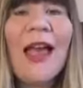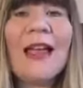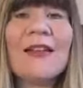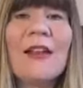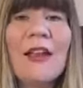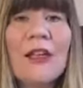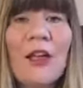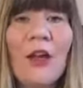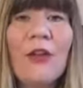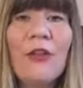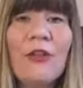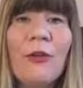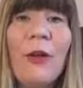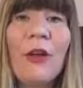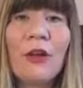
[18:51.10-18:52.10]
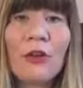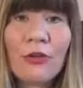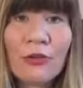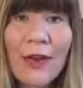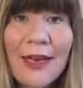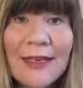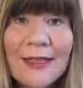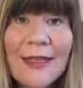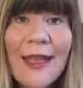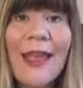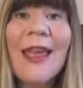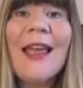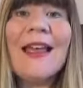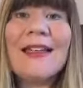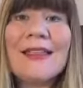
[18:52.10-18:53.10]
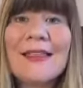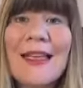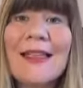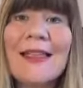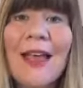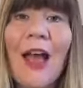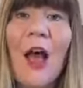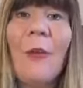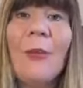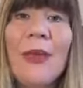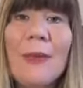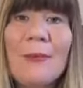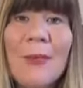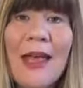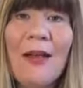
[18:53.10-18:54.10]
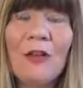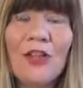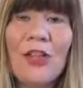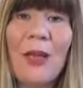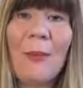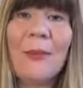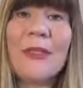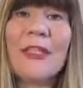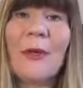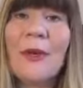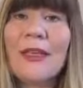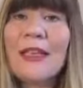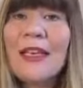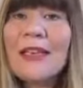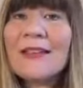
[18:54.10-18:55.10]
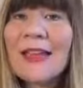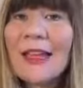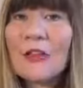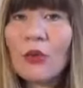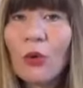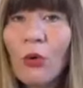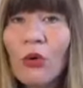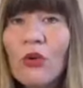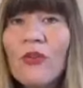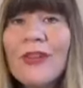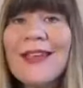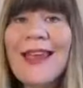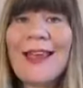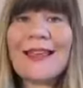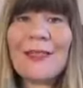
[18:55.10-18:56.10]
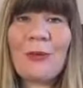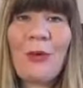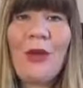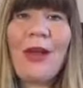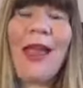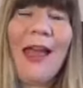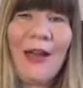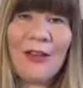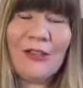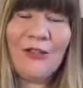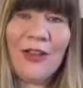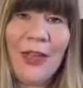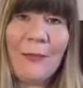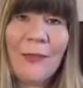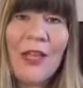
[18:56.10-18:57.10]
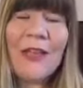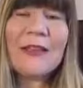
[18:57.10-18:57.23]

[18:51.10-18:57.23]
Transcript: as I go through and create it and set it up in MailChimp, so it takes all the guesswork out of it.